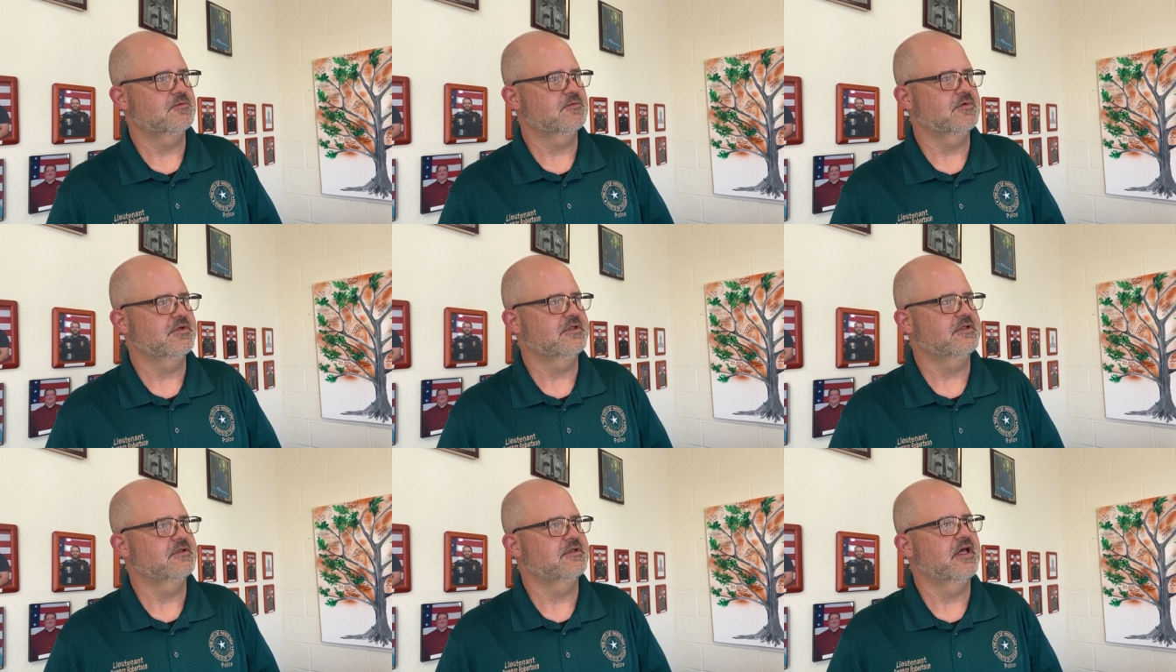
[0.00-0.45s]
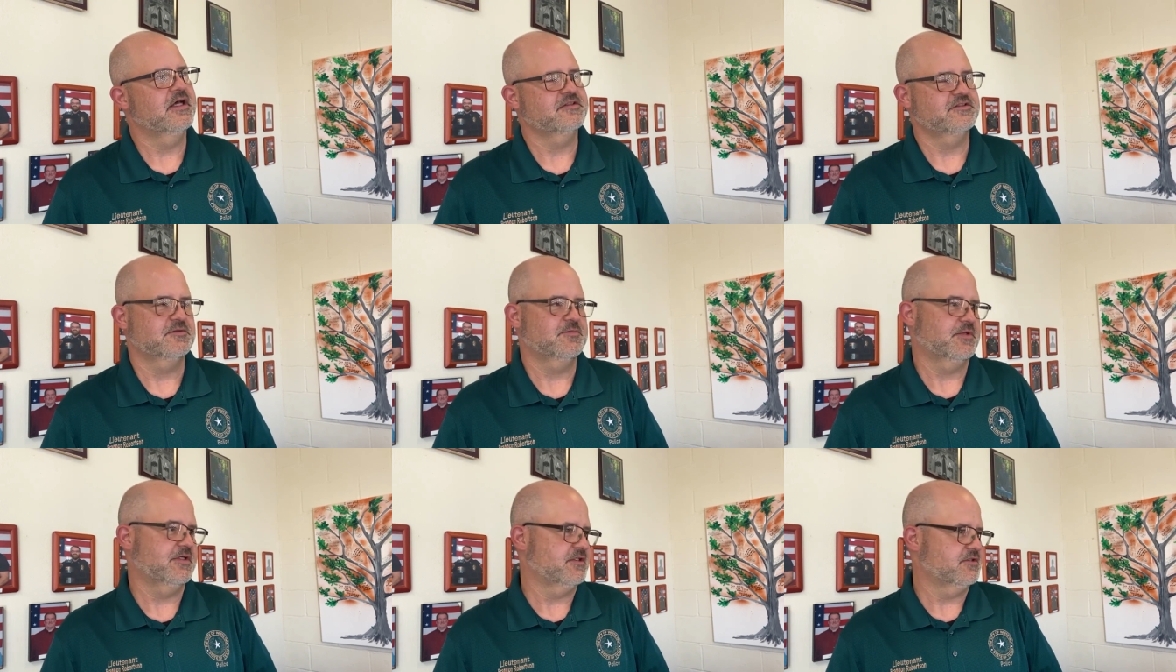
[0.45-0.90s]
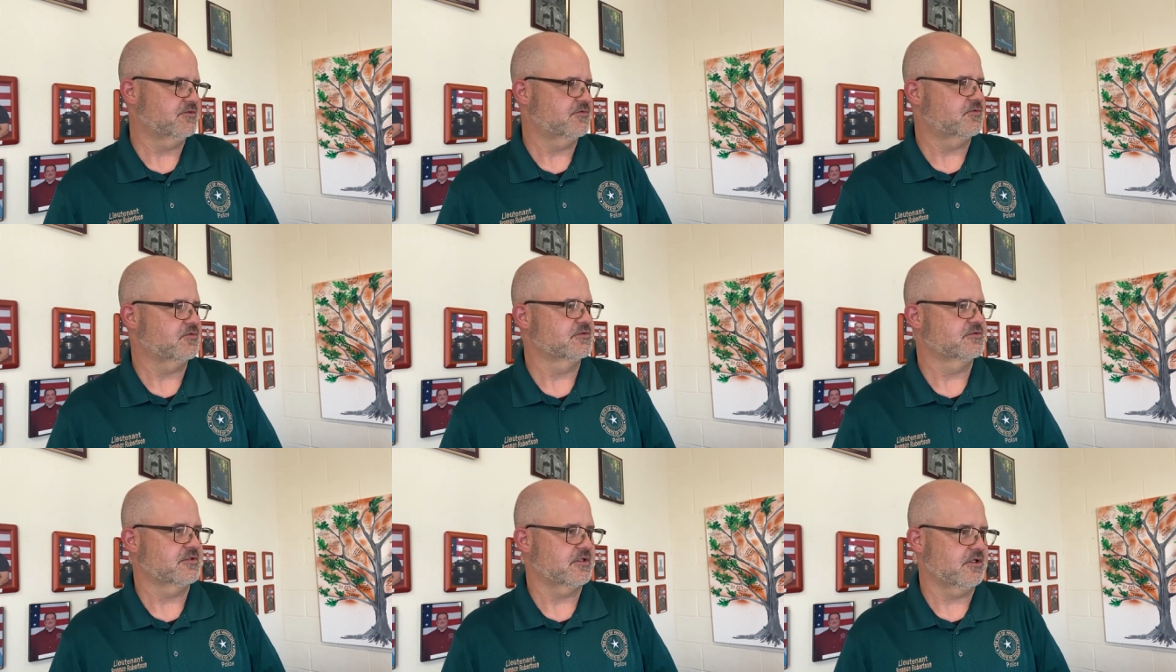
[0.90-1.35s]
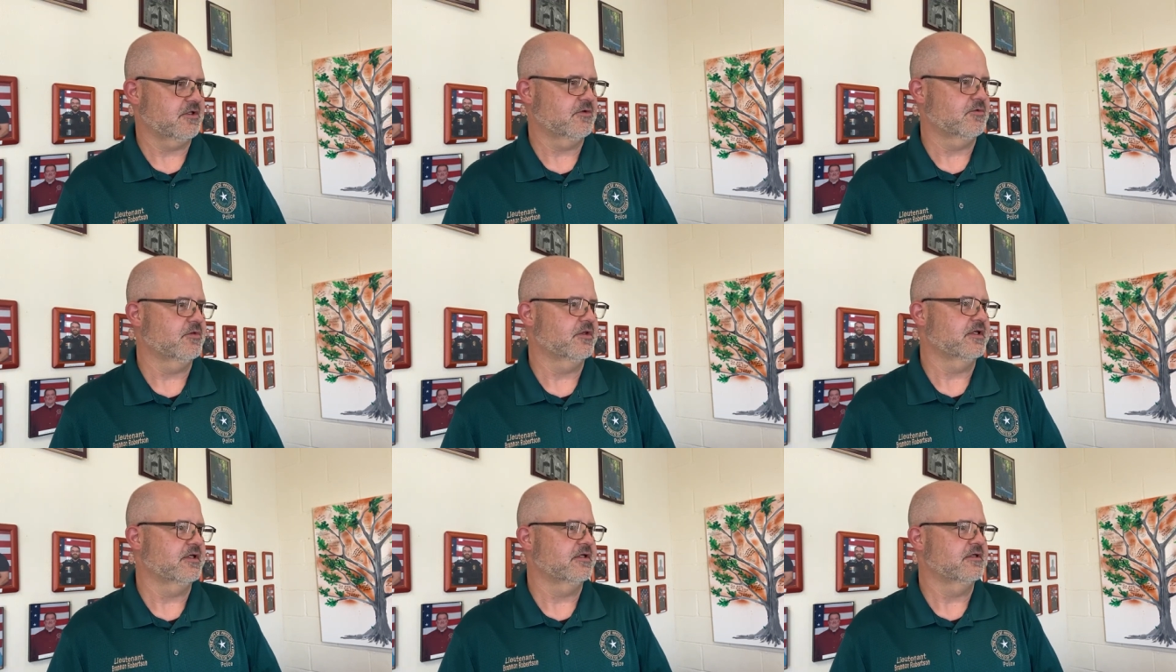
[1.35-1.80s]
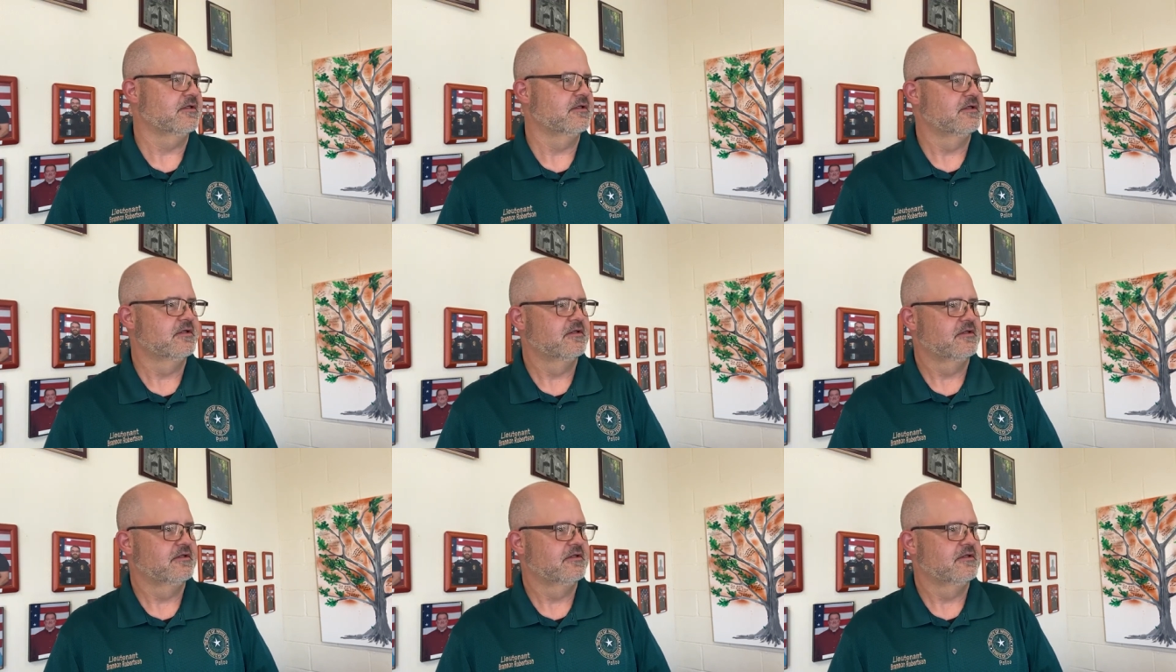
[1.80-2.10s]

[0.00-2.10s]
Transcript: we got subpoenas for his clothing,